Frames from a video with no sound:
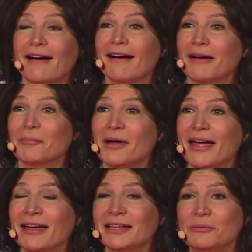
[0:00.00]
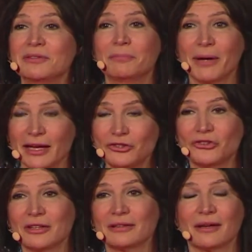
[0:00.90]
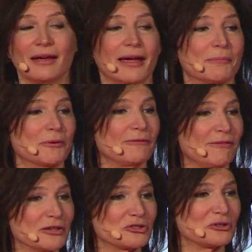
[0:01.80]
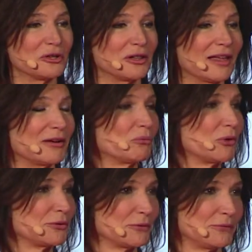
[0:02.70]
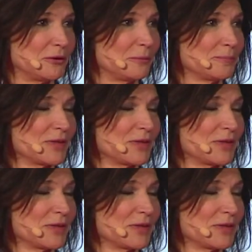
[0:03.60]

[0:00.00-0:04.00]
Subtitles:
And he was patient and professional and wonderful.